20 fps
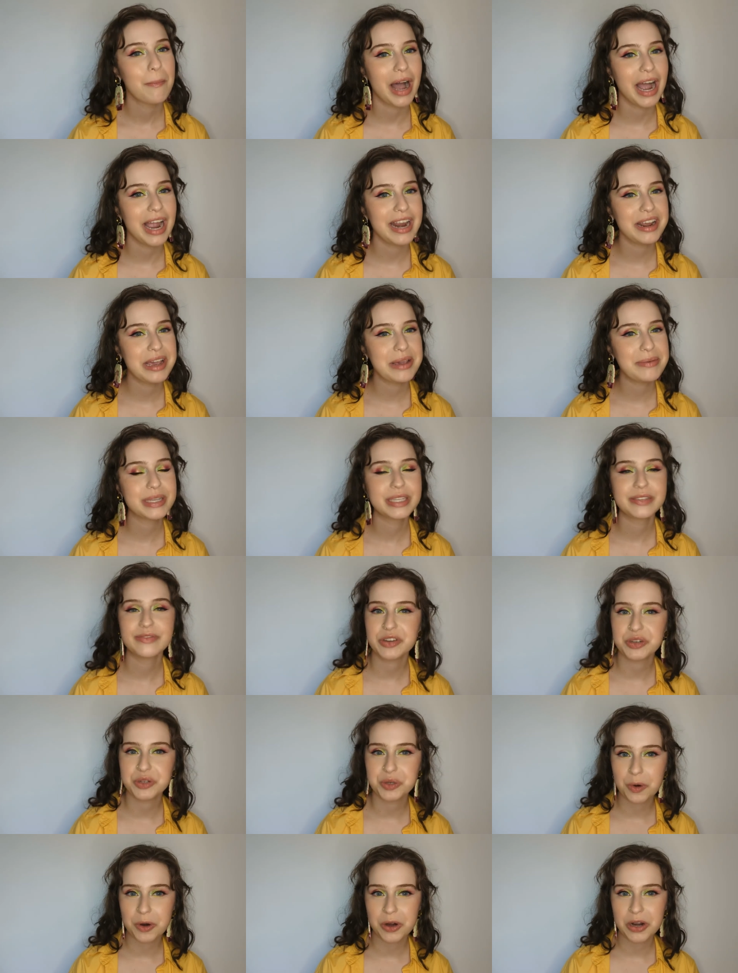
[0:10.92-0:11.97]
My name is
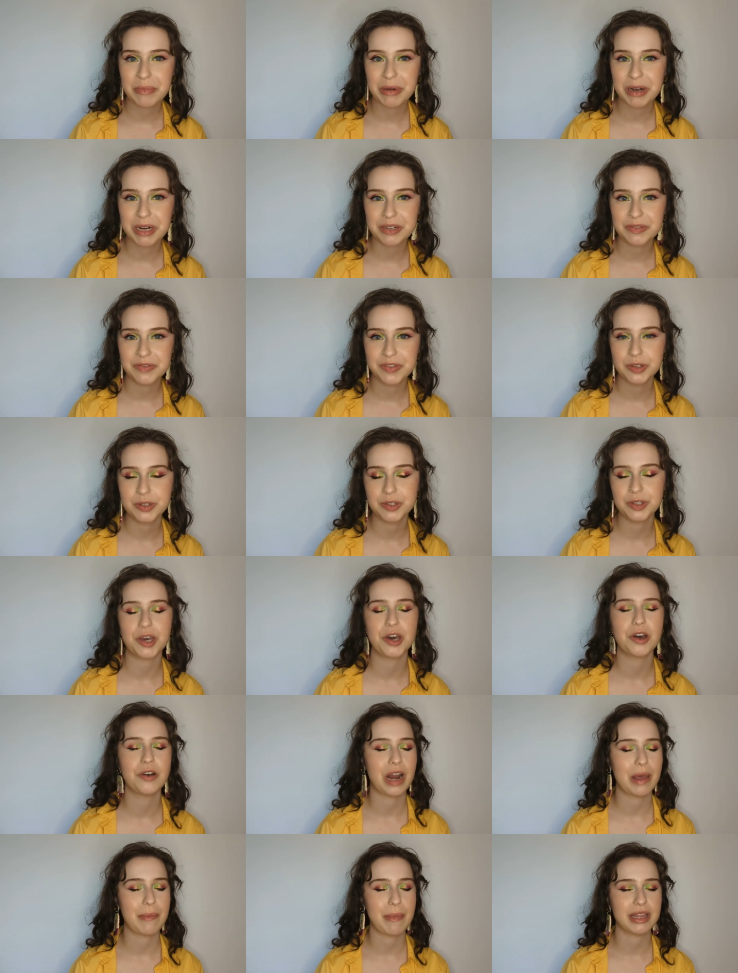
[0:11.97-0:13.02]
Victoria
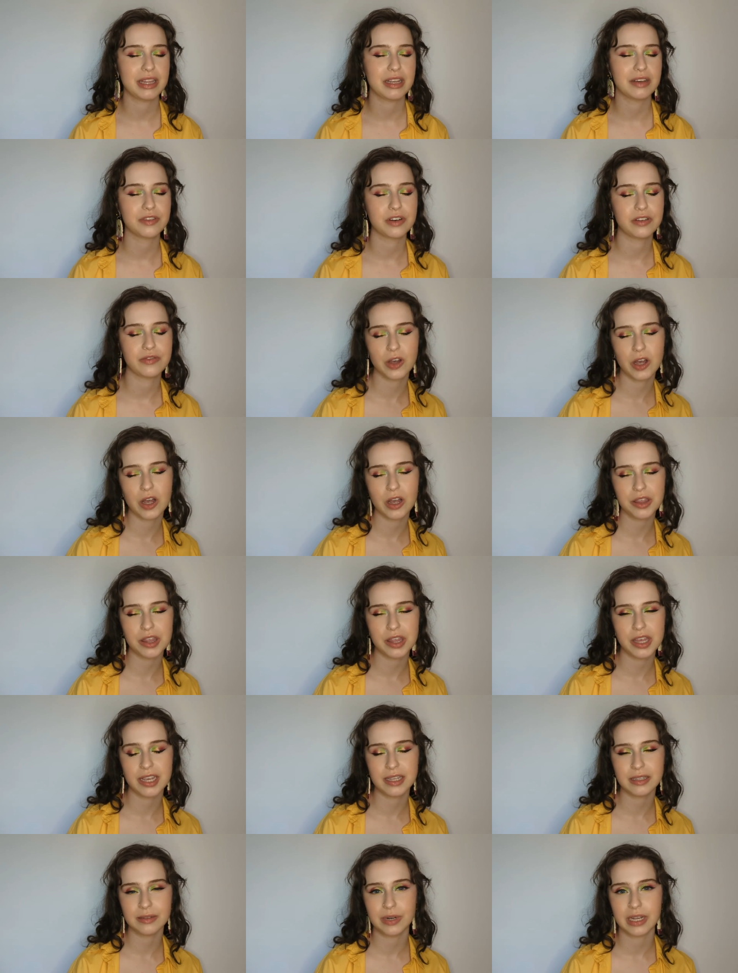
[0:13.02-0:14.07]
Montefusco and I'm a lover of all
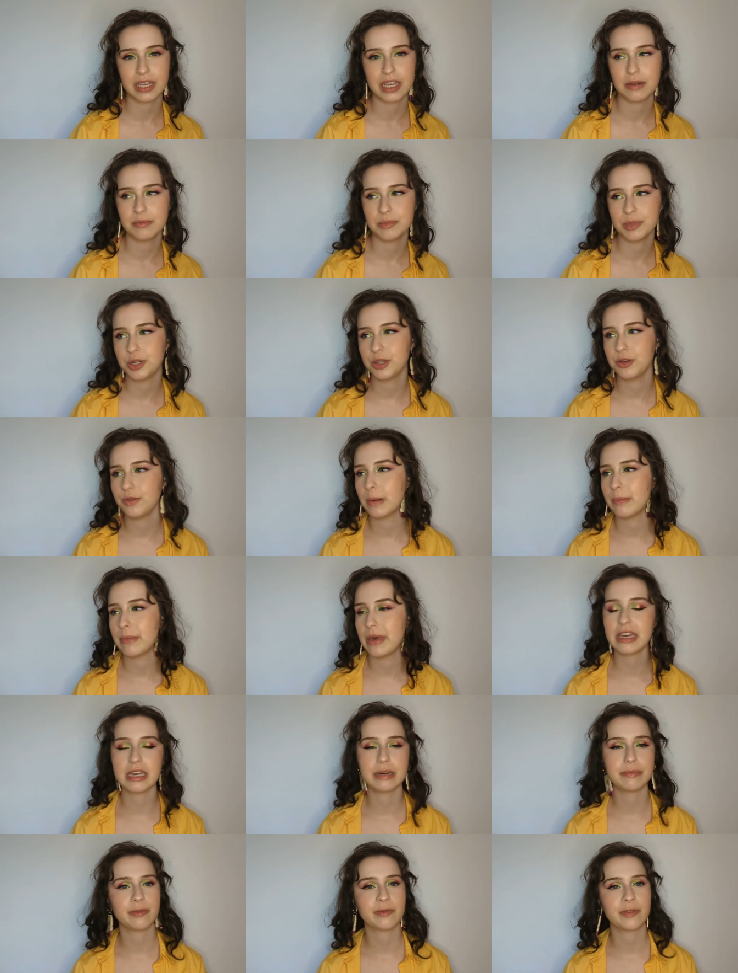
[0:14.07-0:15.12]
things when it comes to
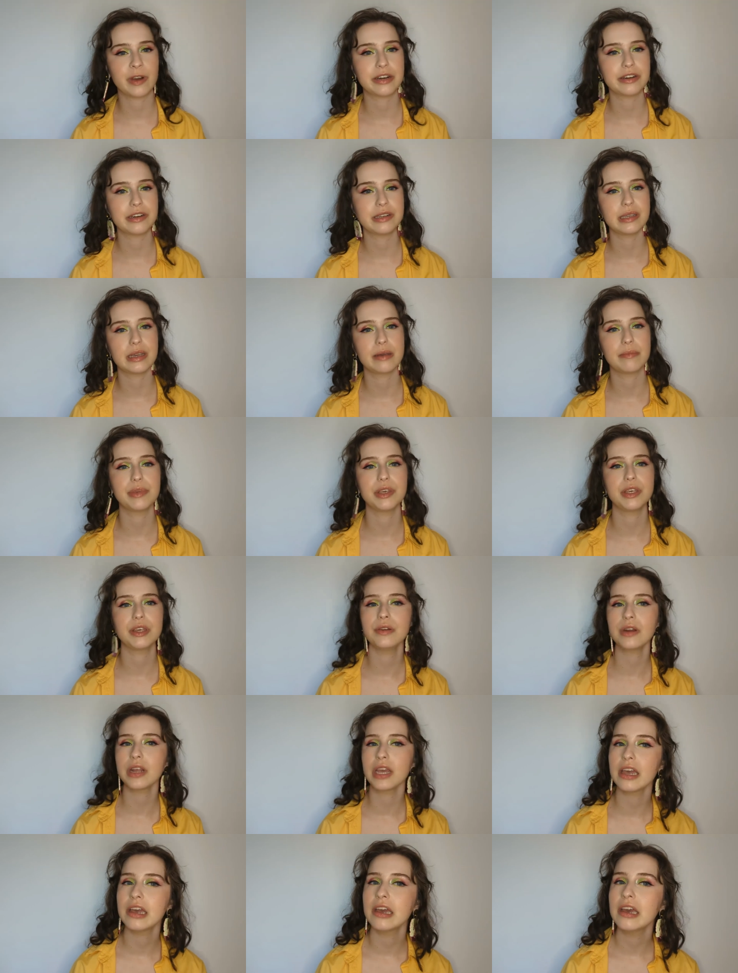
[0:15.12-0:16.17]
makeup, fragrance, and
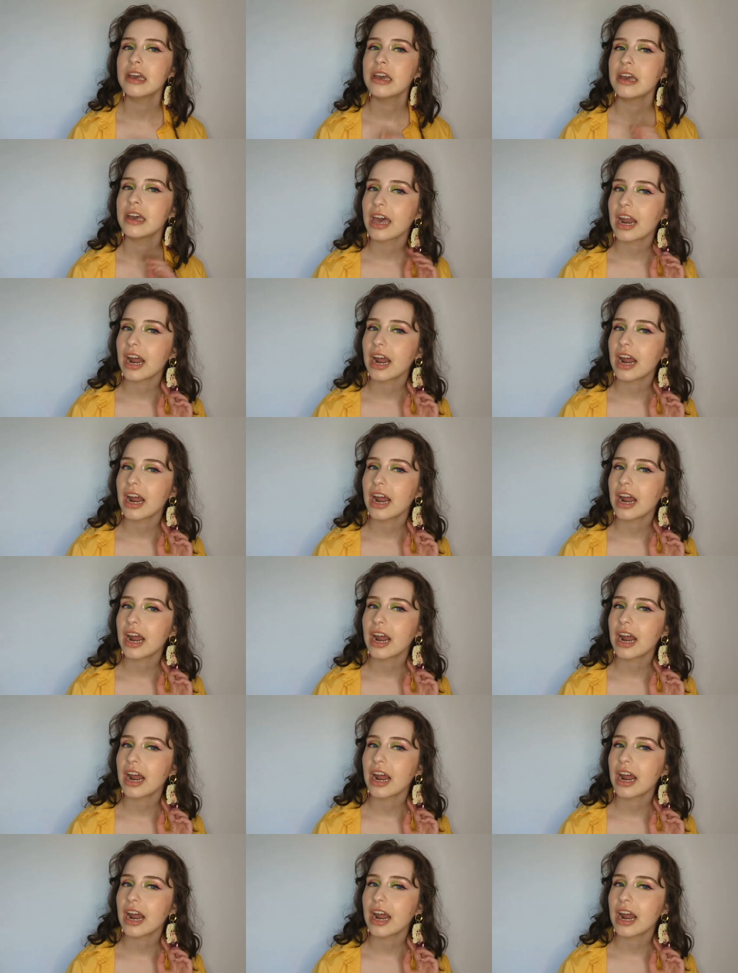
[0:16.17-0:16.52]
beauty.